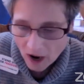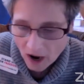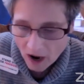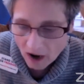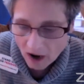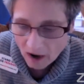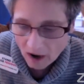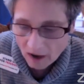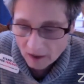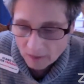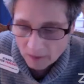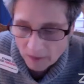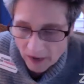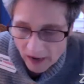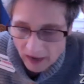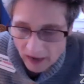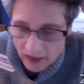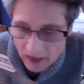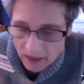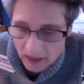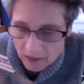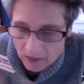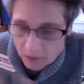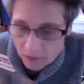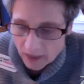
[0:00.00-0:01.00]

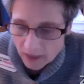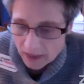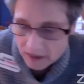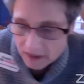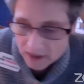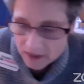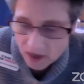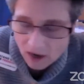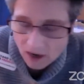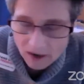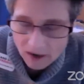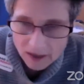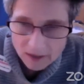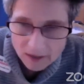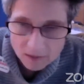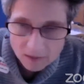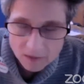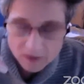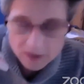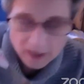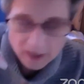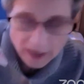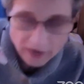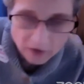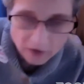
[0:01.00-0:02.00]
And many
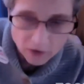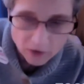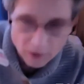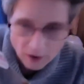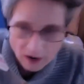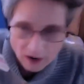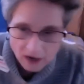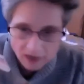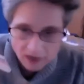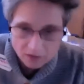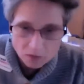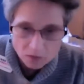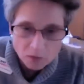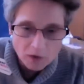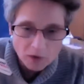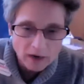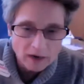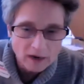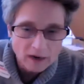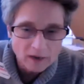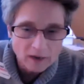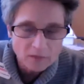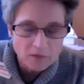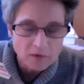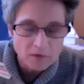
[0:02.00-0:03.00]
times later on, when
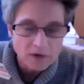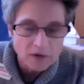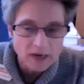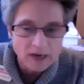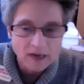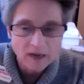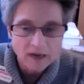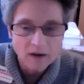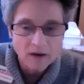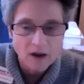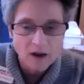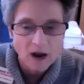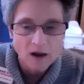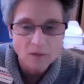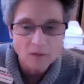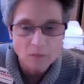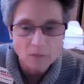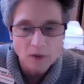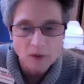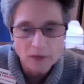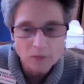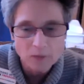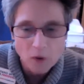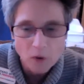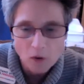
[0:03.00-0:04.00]
I'm reading
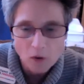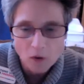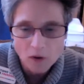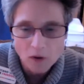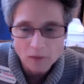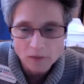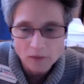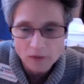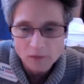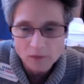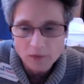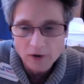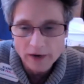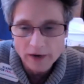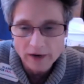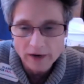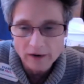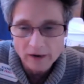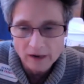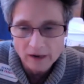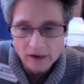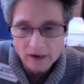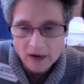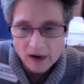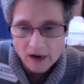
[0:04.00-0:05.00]
my poem or
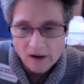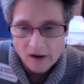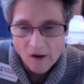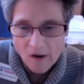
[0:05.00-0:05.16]
prayer,